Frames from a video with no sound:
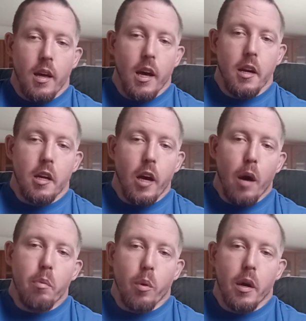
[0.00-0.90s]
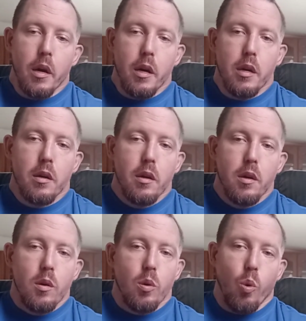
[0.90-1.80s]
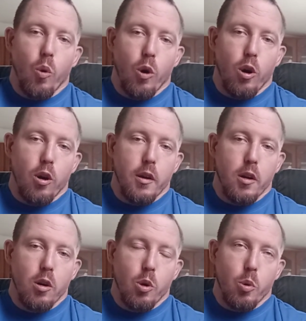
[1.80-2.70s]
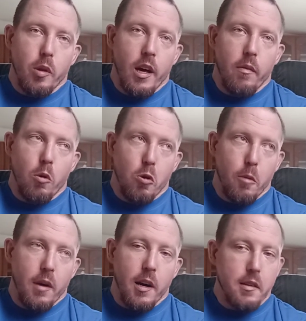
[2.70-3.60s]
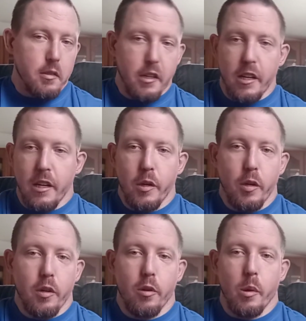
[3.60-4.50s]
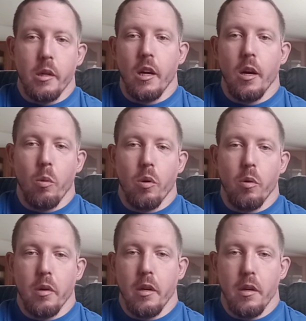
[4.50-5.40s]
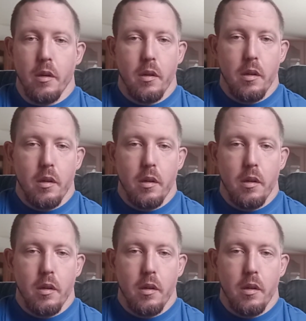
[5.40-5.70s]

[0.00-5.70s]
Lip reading: handicapped leg, or, you know, they have a robotic leg, you know, they can't really